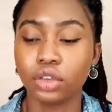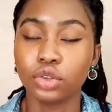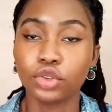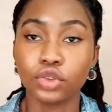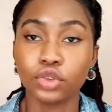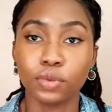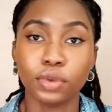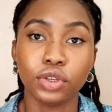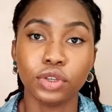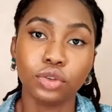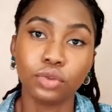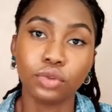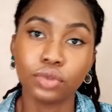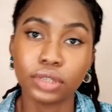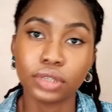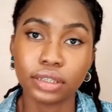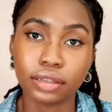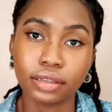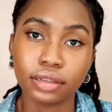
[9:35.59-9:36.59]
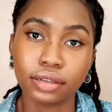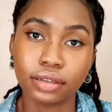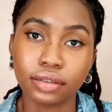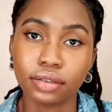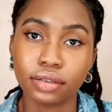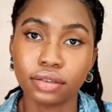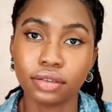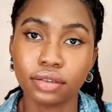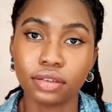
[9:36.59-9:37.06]
to be using
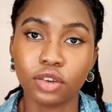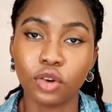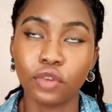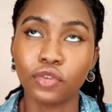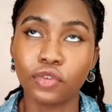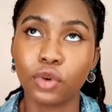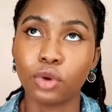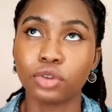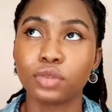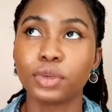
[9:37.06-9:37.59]
this, of course,